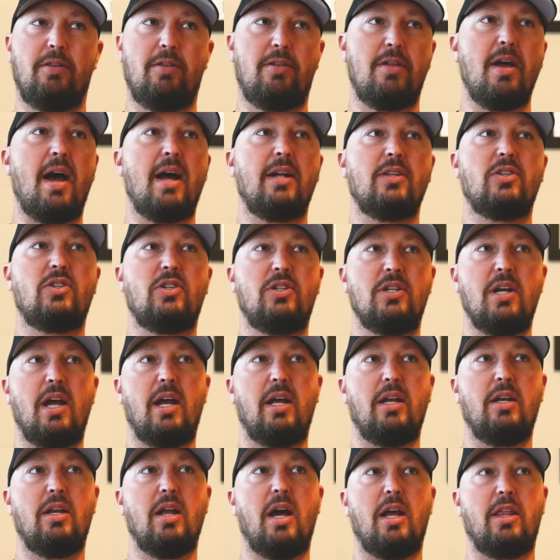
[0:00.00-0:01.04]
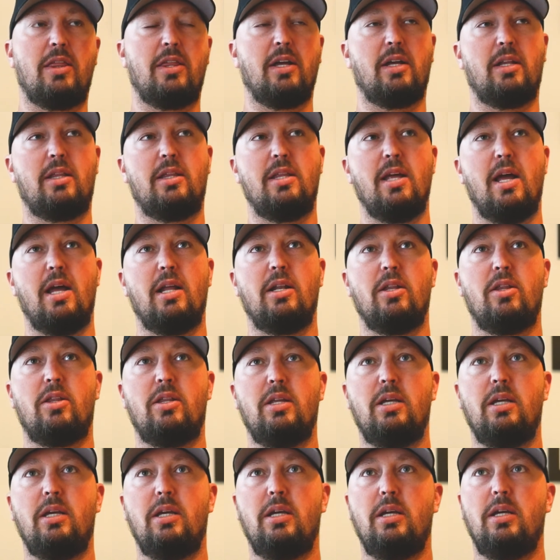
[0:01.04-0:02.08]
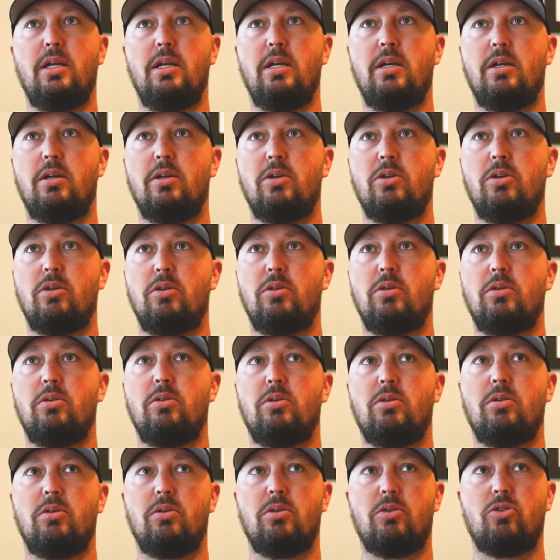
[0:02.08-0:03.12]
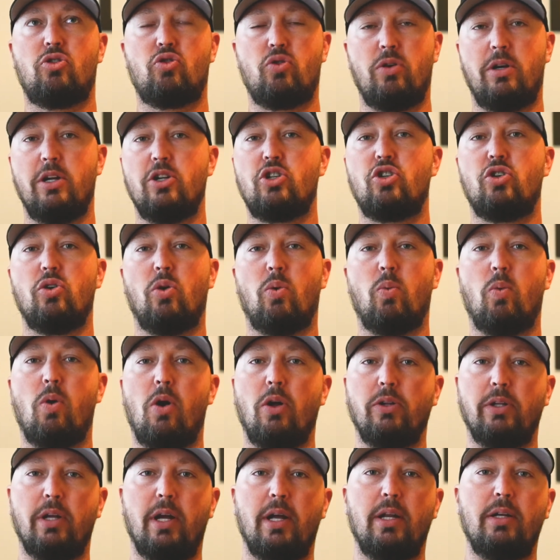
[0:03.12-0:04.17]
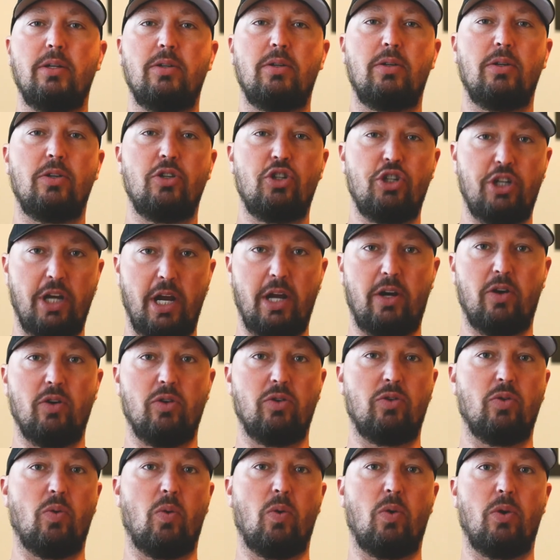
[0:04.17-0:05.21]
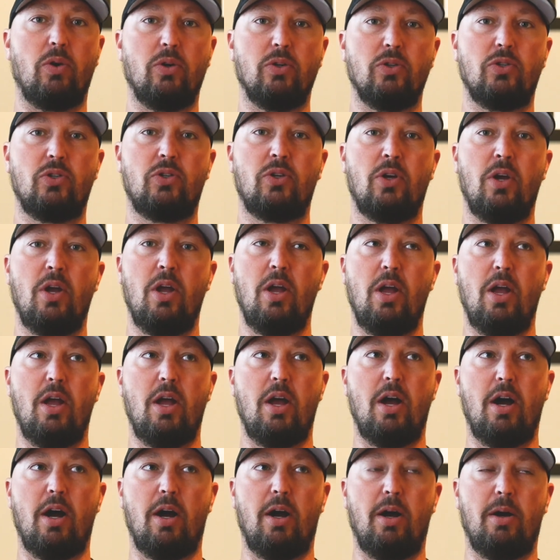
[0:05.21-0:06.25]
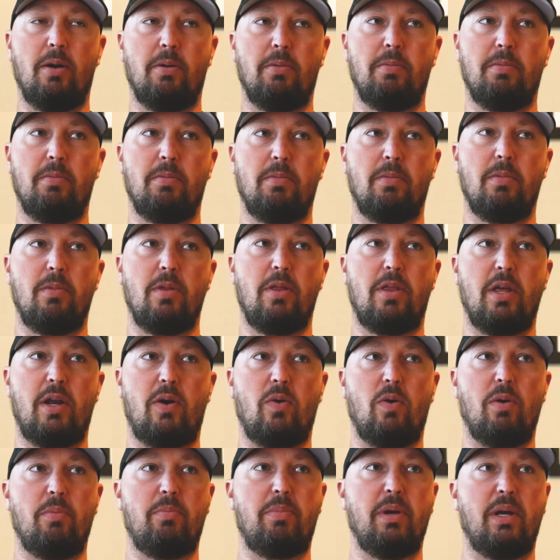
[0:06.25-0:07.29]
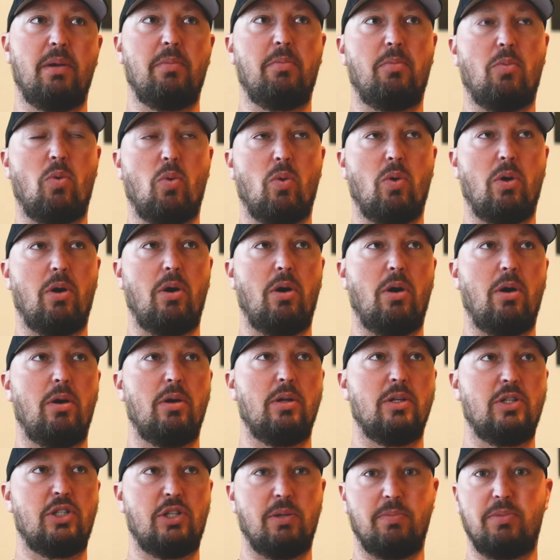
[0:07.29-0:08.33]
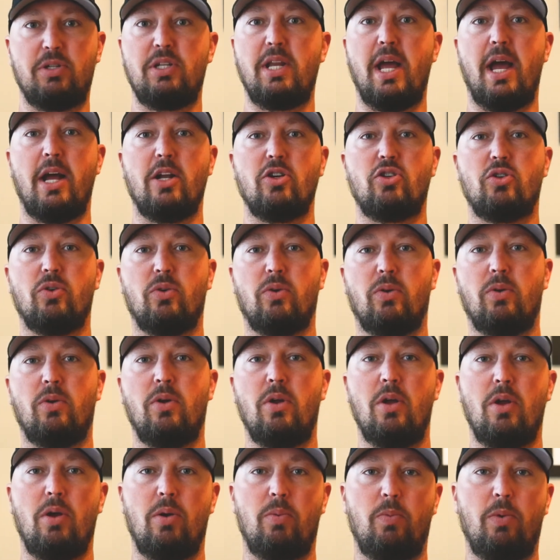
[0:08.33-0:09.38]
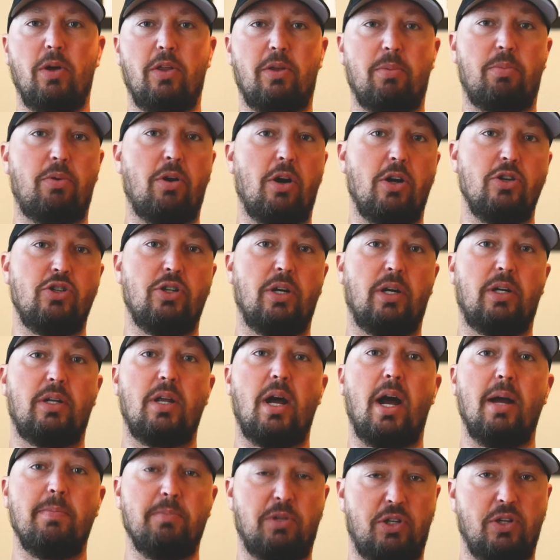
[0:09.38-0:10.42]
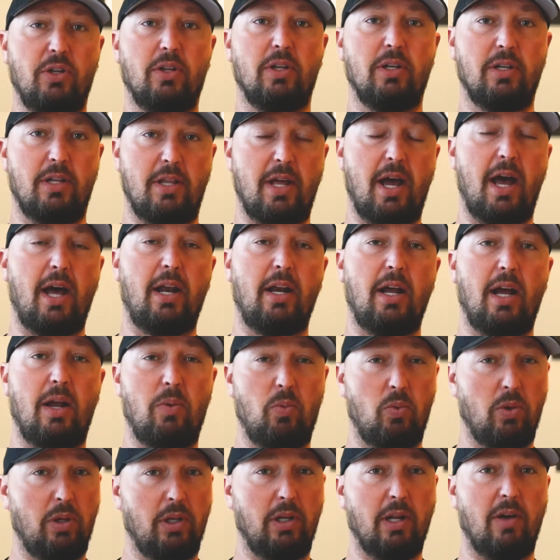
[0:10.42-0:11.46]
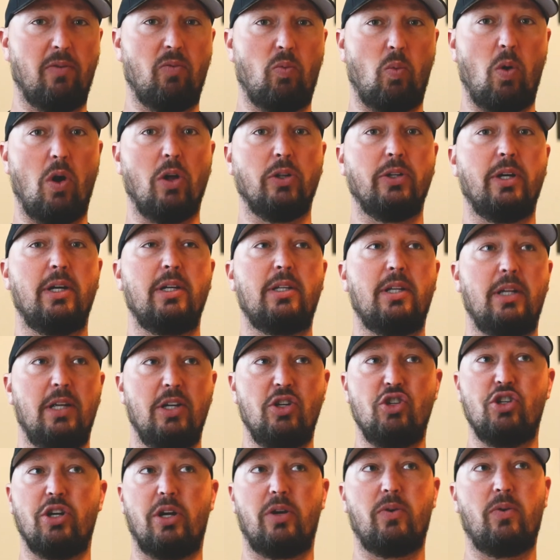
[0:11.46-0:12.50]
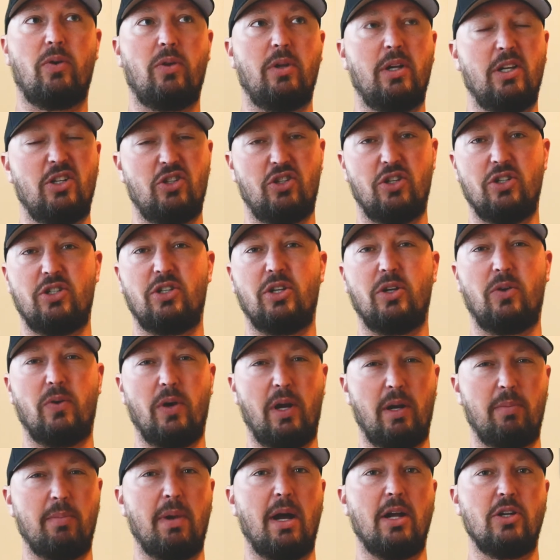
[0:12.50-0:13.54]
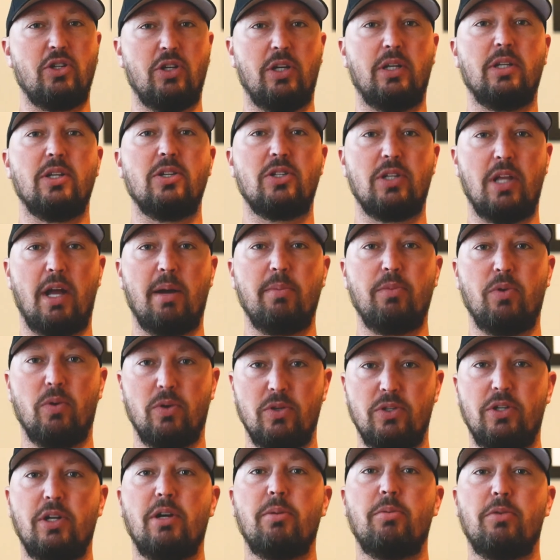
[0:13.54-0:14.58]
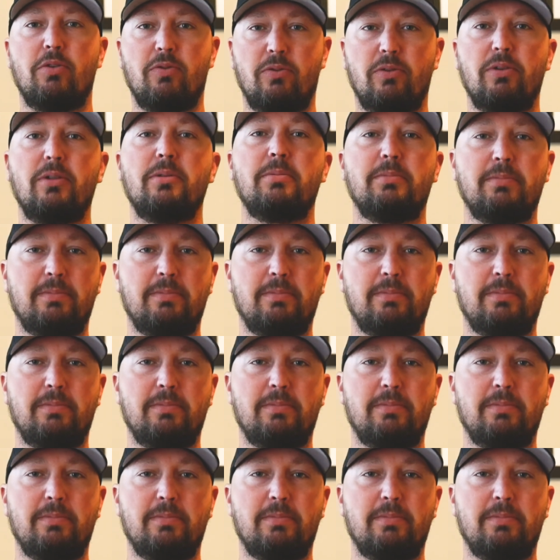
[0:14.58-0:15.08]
That said, I think that the traditional walnut shaker doors that are a bit more substantial with a project, I'm still into that. I really love walnut in general. It's just the grain matching in the slab doors that I'm over.